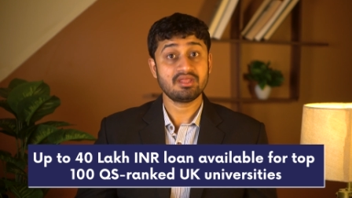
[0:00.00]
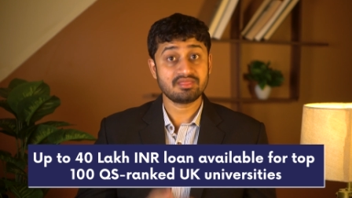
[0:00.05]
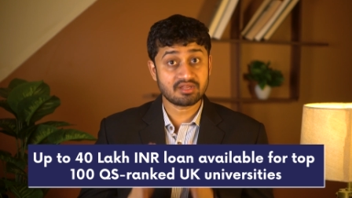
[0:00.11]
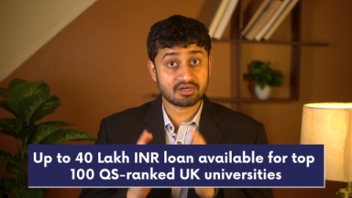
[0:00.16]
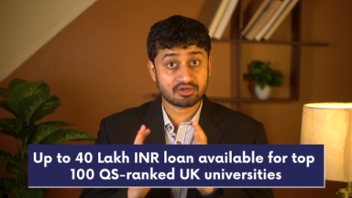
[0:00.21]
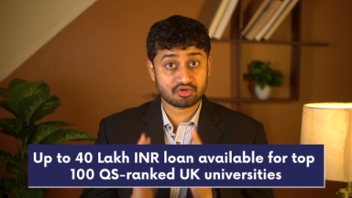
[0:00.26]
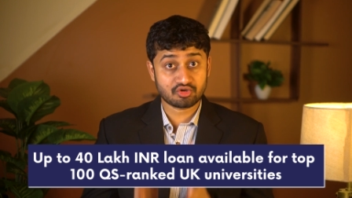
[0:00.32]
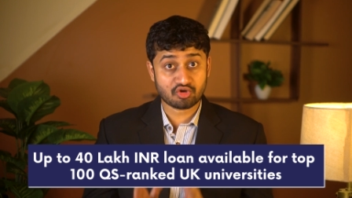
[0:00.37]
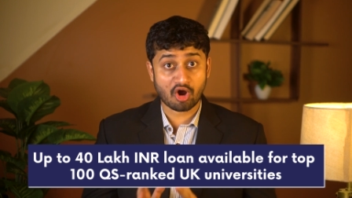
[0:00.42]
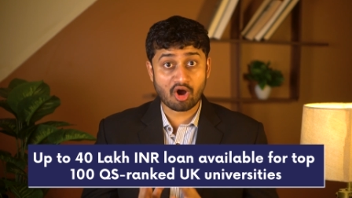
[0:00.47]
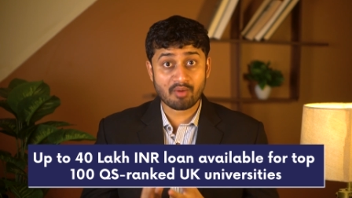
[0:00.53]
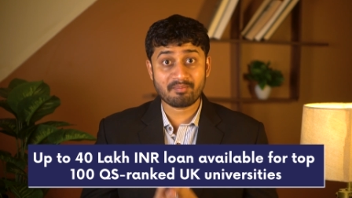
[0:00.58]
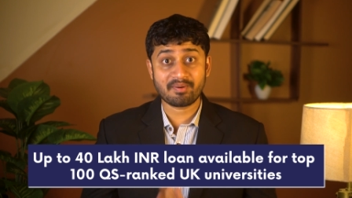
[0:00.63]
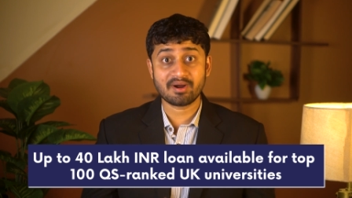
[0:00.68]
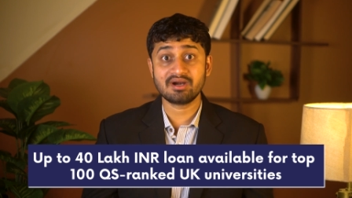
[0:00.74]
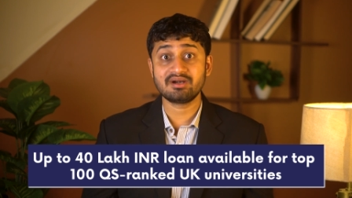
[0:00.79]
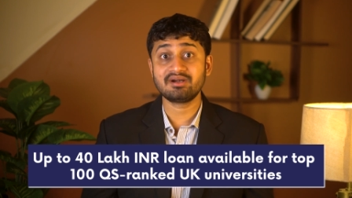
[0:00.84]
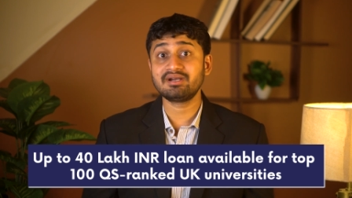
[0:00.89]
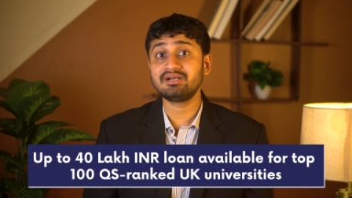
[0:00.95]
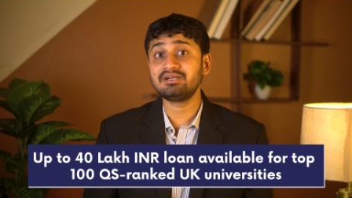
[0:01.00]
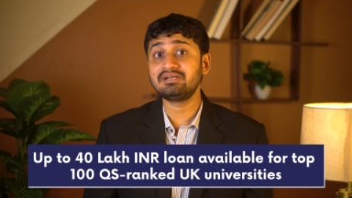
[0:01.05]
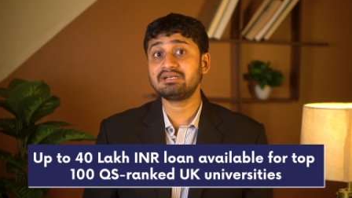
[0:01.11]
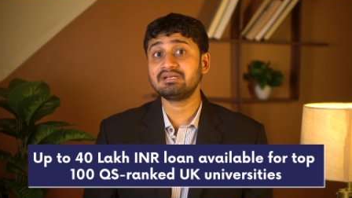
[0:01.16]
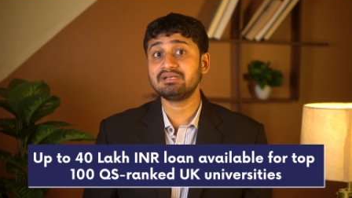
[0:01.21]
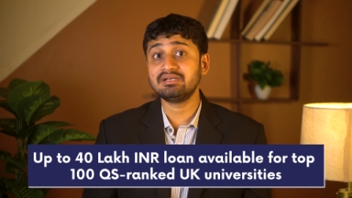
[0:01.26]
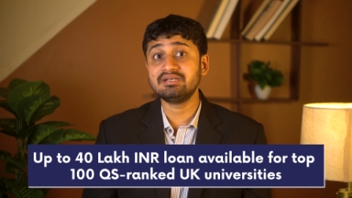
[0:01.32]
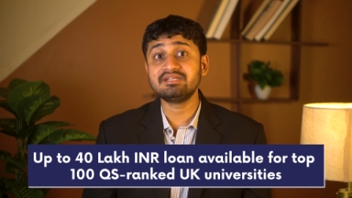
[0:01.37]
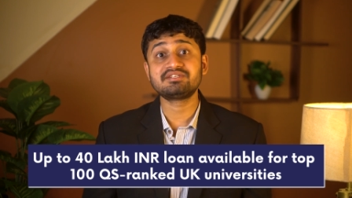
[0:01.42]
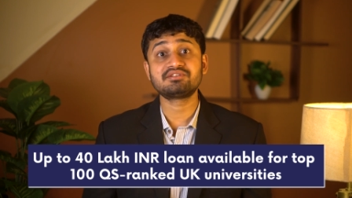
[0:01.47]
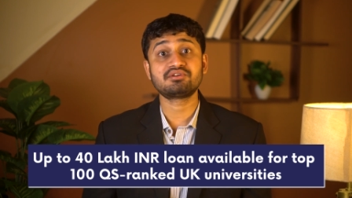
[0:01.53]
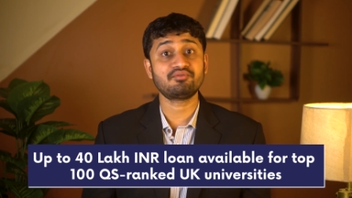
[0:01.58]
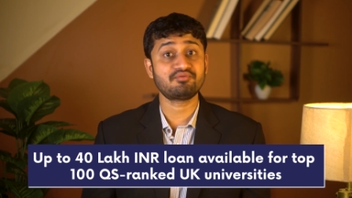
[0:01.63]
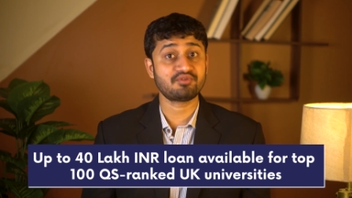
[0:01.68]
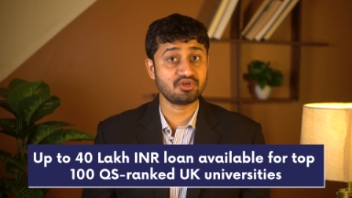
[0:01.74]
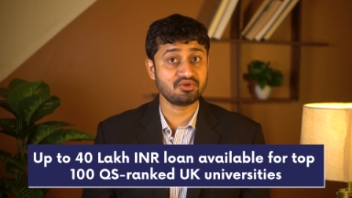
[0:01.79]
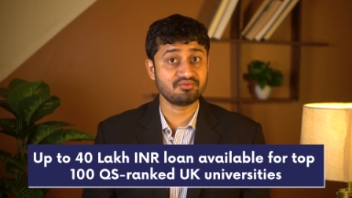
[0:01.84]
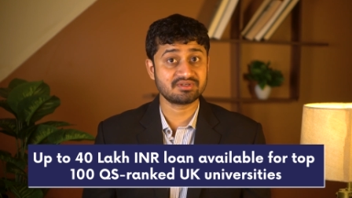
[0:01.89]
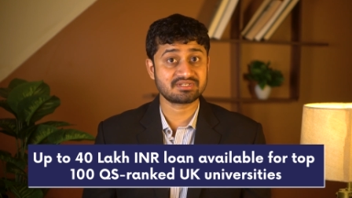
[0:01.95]
in the top 100 list
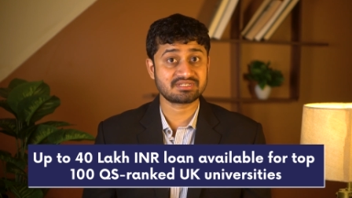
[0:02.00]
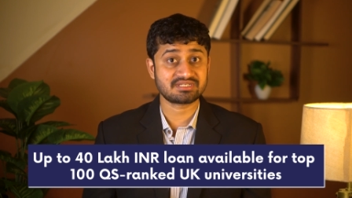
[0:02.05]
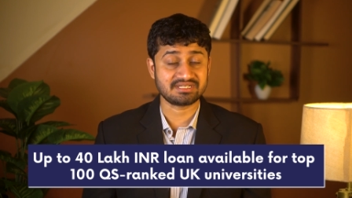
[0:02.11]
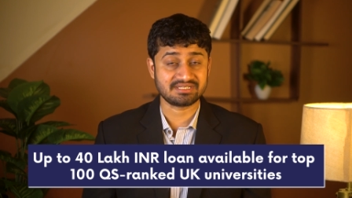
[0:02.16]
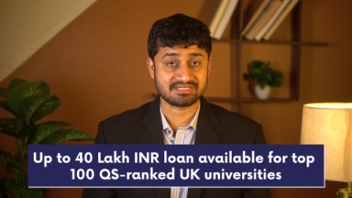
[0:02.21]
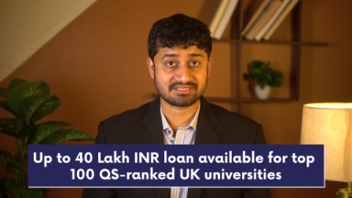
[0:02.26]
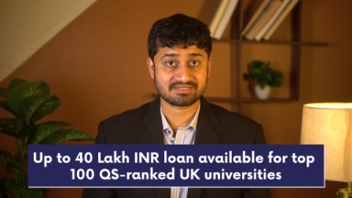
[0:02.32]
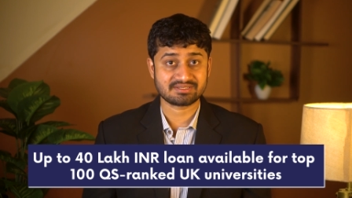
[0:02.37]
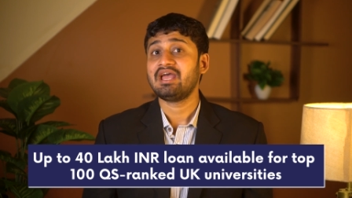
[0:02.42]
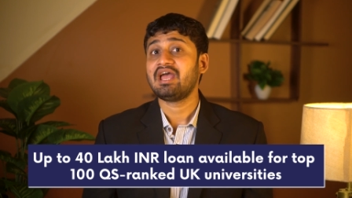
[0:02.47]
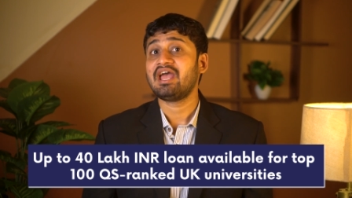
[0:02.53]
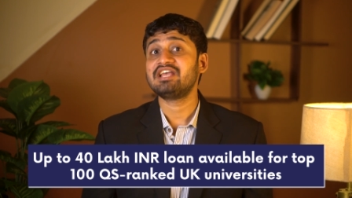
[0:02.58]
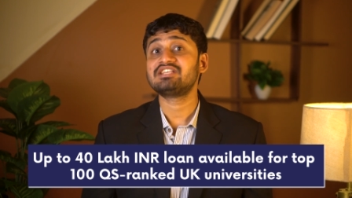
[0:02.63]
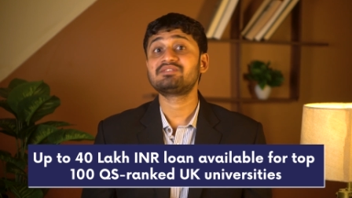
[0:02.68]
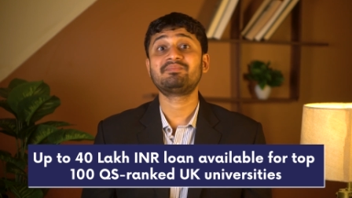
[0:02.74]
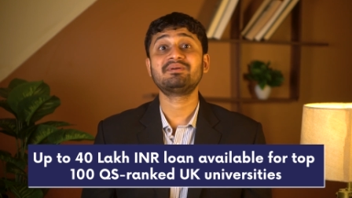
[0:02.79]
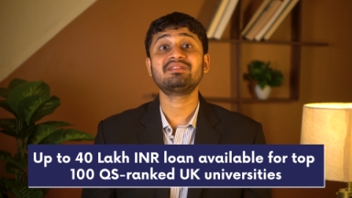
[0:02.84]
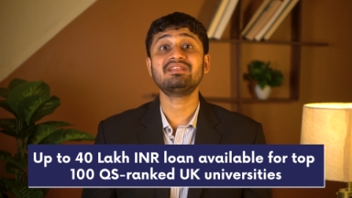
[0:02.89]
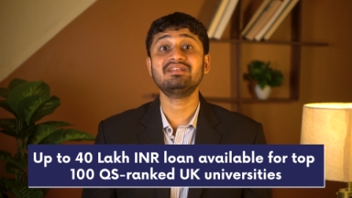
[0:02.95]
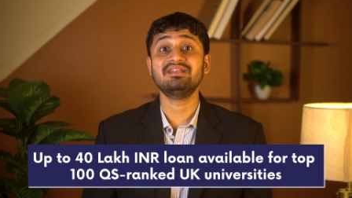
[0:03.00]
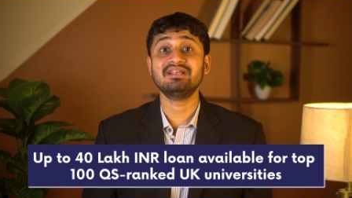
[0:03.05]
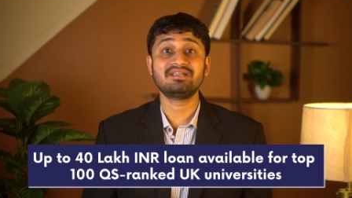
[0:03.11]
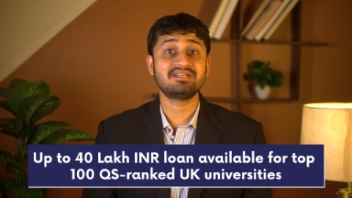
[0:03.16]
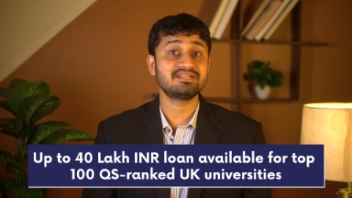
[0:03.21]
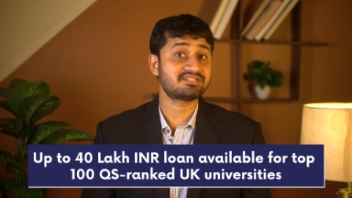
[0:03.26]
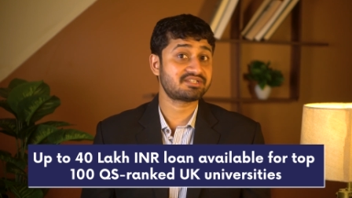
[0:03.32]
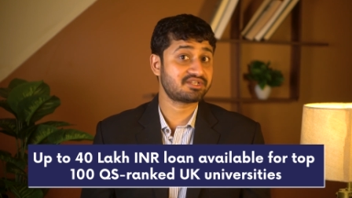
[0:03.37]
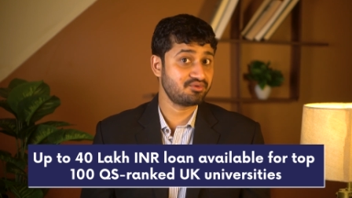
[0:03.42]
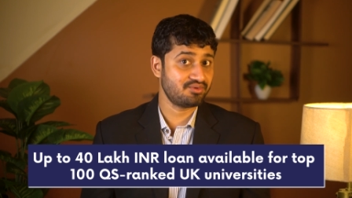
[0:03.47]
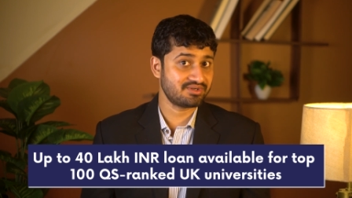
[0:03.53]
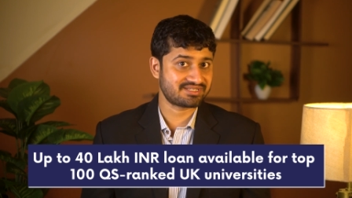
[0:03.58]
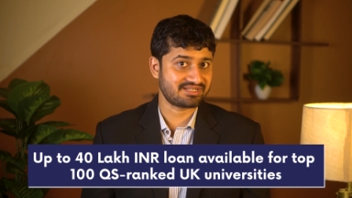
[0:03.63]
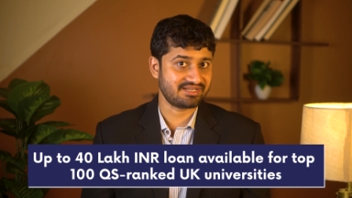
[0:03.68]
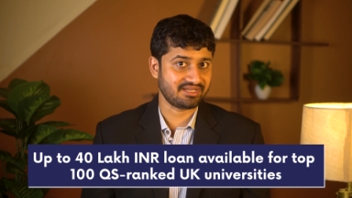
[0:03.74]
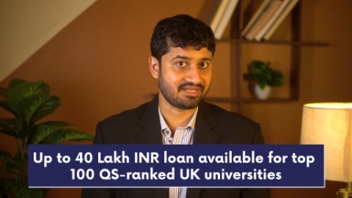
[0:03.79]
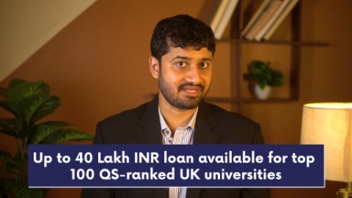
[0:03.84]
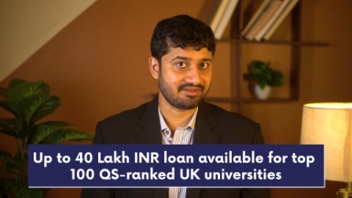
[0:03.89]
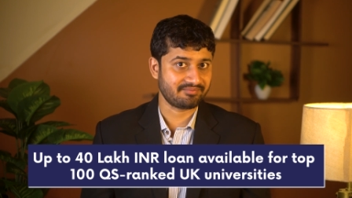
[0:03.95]
of universities as per the latest QS
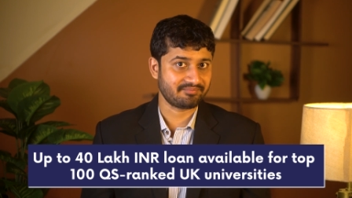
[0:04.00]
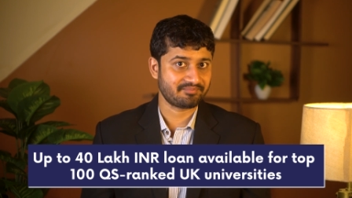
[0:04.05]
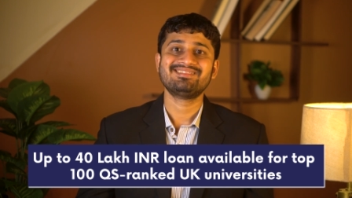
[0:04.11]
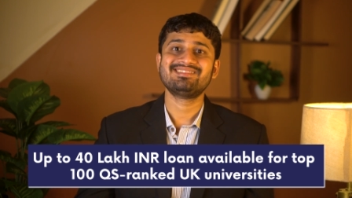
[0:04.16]
ranking,